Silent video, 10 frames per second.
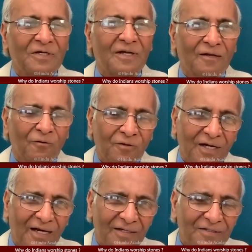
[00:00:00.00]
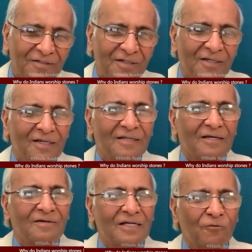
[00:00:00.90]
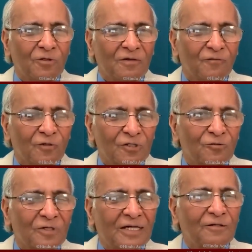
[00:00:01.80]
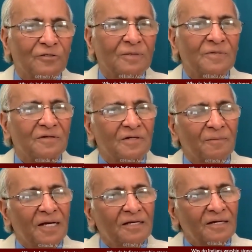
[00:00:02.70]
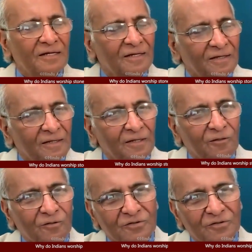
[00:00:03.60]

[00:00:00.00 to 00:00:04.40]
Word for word: We recognize that in order for us to relate to something dramatically,